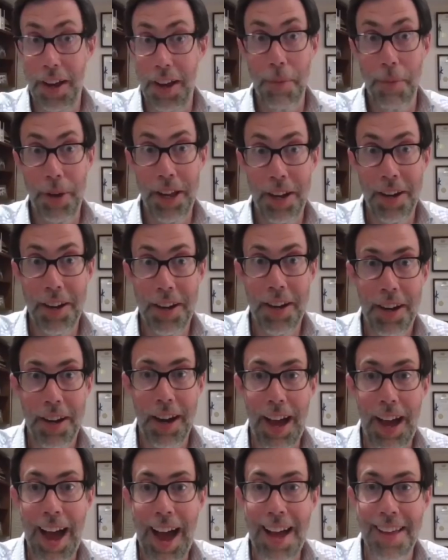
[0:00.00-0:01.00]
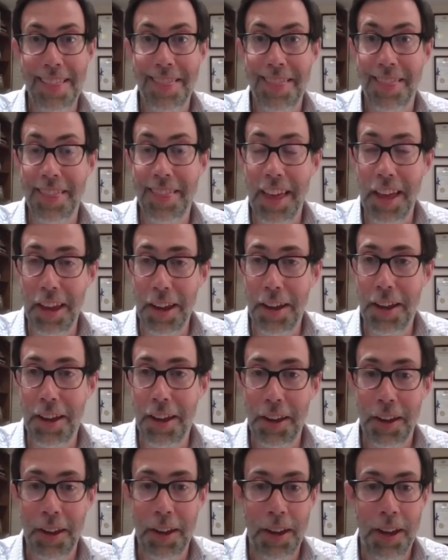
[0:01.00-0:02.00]
I mean, I
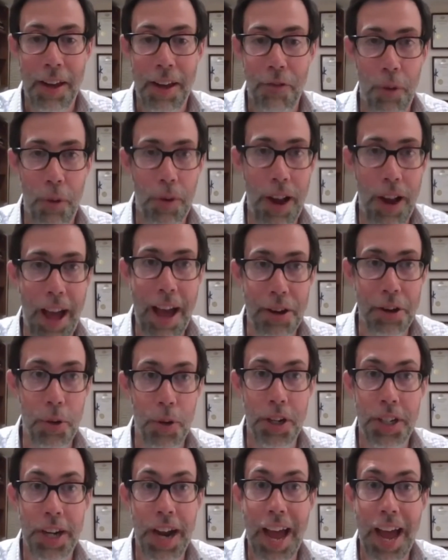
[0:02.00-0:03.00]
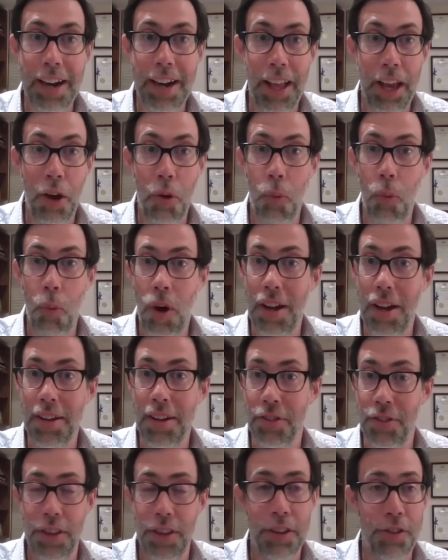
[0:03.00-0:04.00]
think if we were to do a chat, like, what
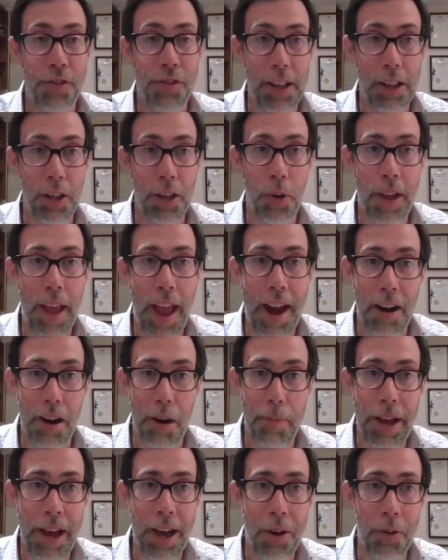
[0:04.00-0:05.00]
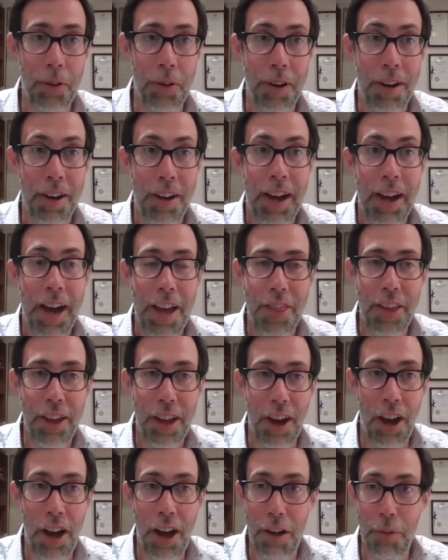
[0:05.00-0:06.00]
does this fellow care about? I think
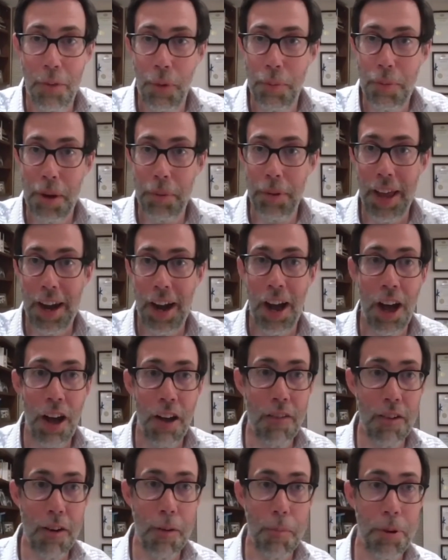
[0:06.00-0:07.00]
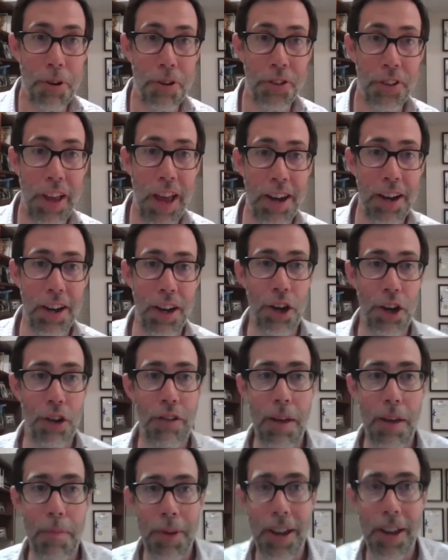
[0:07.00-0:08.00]
we'd probably get 100%
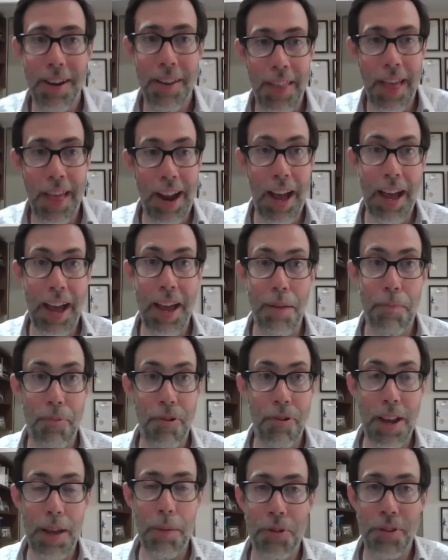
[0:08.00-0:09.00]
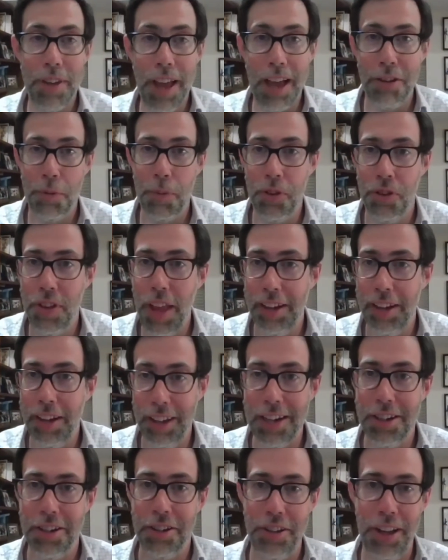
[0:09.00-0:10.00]
agreement that I am pretty obsessed with state
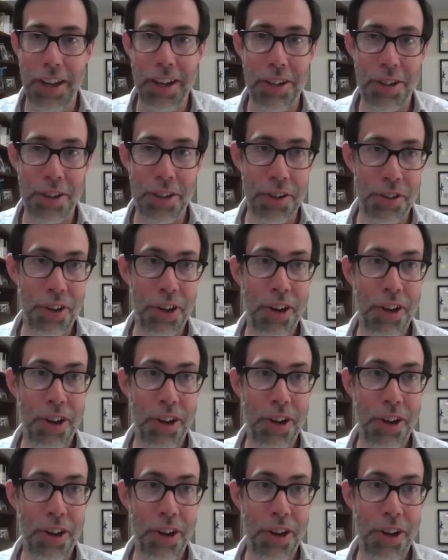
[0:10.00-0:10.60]
legislatures.